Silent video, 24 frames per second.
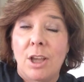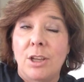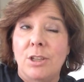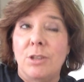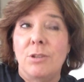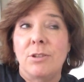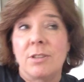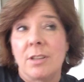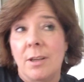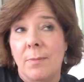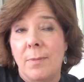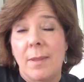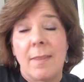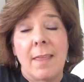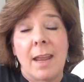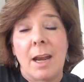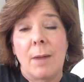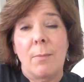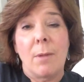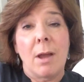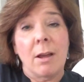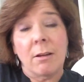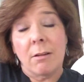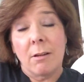do something that
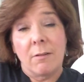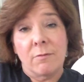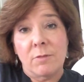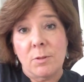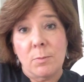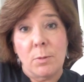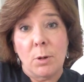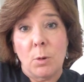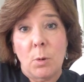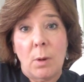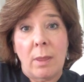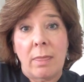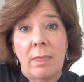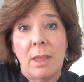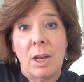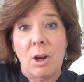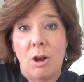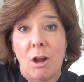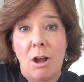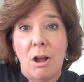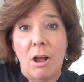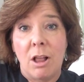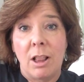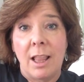I'm not comfortable with at
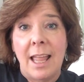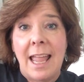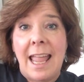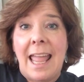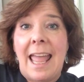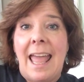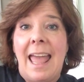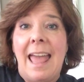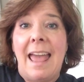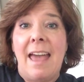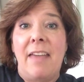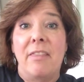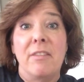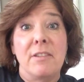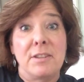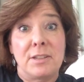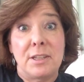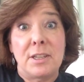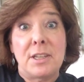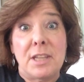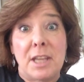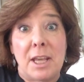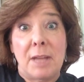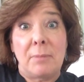all, and
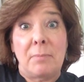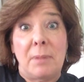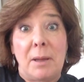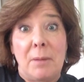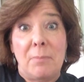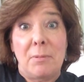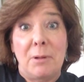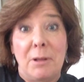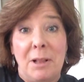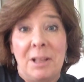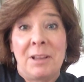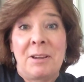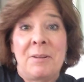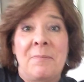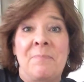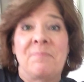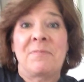this is it, people.